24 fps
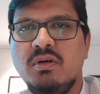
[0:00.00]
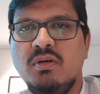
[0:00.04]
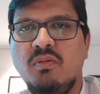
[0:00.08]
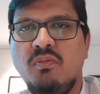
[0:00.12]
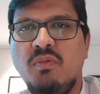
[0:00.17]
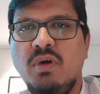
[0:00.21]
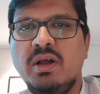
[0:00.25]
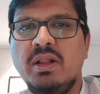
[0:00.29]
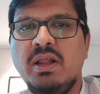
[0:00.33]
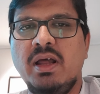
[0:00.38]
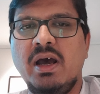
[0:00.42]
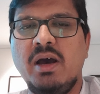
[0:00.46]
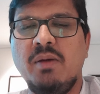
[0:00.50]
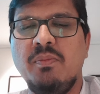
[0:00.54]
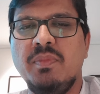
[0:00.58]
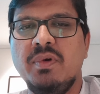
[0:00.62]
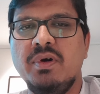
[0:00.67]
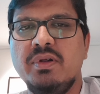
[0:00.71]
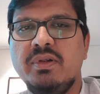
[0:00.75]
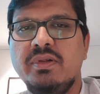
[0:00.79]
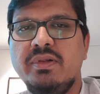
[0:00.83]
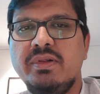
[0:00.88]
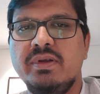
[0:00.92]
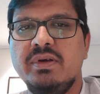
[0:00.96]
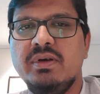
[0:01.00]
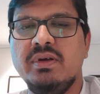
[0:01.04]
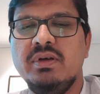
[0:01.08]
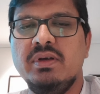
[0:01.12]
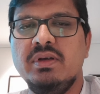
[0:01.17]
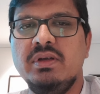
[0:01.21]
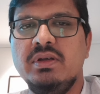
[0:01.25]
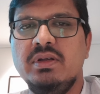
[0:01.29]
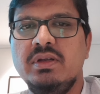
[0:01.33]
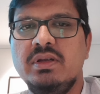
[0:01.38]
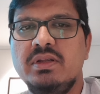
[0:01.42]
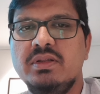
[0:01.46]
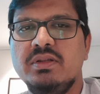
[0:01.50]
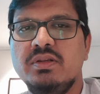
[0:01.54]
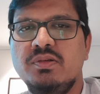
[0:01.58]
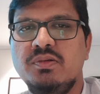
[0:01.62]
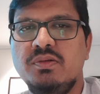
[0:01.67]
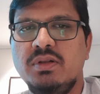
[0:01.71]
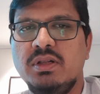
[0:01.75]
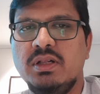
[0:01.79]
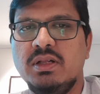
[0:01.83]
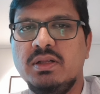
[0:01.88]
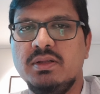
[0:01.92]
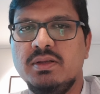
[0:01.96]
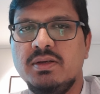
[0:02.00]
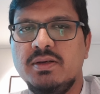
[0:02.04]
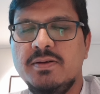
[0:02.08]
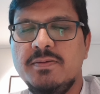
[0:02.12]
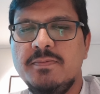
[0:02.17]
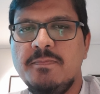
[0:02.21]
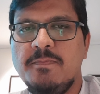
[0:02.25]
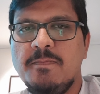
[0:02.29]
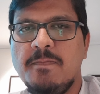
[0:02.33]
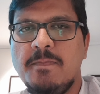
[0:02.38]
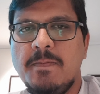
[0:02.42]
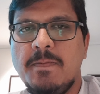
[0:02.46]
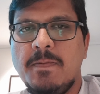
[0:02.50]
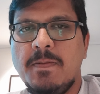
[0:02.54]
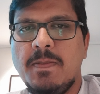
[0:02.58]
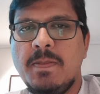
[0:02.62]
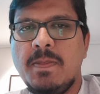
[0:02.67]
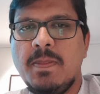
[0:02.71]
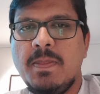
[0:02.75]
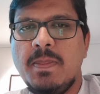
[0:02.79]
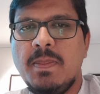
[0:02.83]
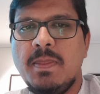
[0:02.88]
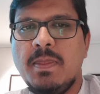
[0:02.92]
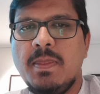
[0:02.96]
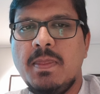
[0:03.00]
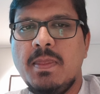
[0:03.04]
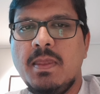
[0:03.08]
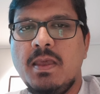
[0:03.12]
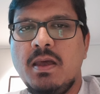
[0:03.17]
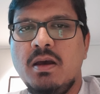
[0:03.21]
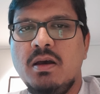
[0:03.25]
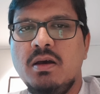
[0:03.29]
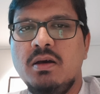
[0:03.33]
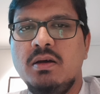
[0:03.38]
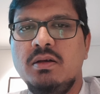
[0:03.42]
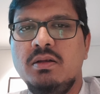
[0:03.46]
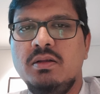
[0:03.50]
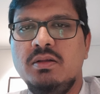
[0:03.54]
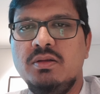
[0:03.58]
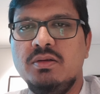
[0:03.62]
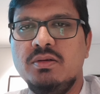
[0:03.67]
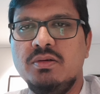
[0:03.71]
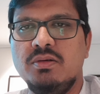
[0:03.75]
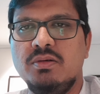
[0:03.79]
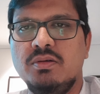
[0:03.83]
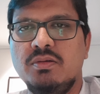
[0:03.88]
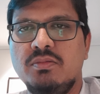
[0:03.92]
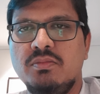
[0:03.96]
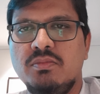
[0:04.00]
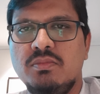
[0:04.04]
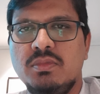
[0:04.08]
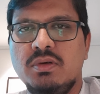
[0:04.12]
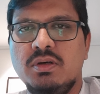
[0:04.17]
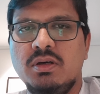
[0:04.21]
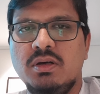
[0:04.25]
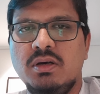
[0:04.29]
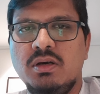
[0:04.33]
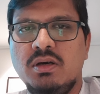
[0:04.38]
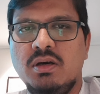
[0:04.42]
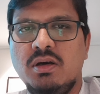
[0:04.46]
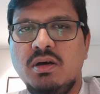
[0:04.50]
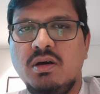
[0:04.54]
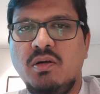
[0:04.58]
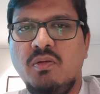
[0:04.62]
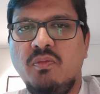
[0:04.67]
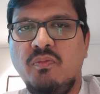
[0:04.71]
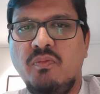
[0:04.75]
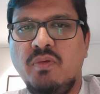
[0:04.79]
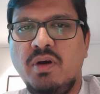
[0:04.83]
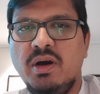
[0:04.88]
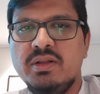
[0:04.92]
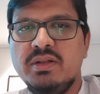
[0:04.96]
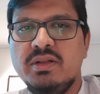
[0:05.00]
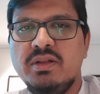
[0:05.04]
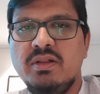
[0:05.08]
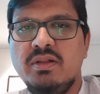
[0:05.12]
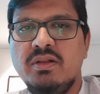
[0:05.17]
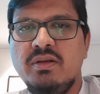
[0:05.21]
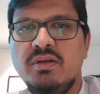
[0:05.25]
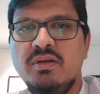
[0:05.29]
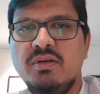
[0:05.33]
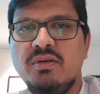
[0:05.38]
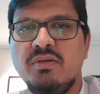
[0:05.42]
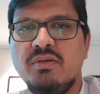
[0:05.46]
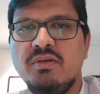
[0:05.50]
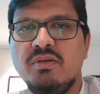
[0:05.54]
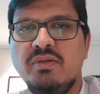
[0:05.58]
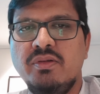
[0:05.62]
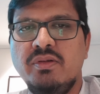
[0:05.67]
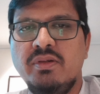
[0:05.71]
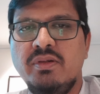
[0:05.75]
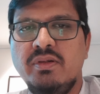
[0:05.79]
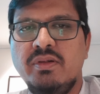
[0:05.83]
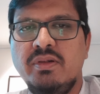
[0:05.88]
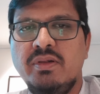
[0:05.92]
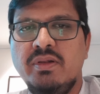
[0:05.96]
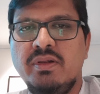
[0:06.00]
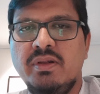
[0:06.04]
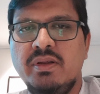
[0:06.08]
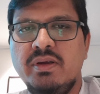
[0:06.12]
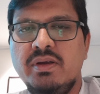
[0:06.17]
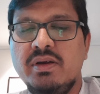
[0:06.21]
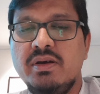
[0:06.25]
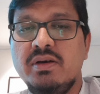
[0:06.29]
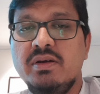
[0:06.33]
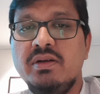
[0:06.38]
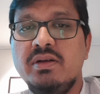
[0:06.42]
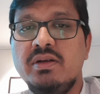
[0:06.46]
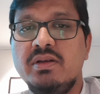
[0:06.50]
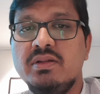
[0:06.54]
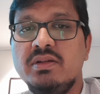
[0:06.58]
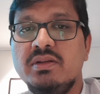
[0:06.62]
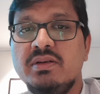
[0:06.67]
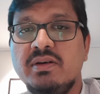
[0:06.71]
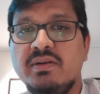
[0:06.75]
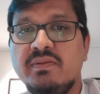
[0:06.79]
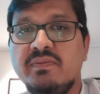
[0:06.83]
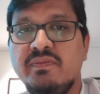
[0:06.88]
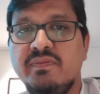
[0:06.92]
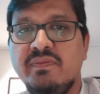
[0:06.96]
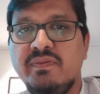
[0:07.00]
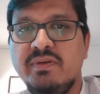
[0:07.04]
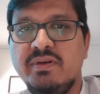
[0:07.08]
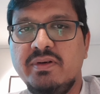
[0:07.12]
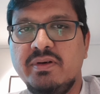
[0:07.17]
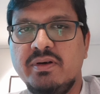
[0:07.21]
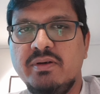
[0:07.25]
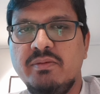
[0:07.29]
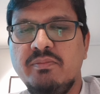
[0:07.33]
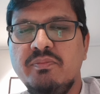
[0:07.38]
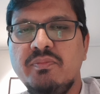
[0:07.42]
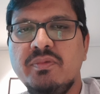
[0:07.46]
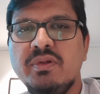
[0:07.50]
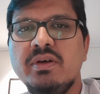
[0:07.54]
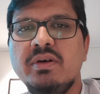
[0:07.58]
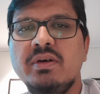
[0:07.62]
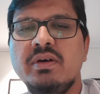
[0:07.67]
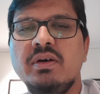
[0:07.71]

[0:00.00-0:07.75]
what happened in Sri Lanka. So once your ticket is confirmed,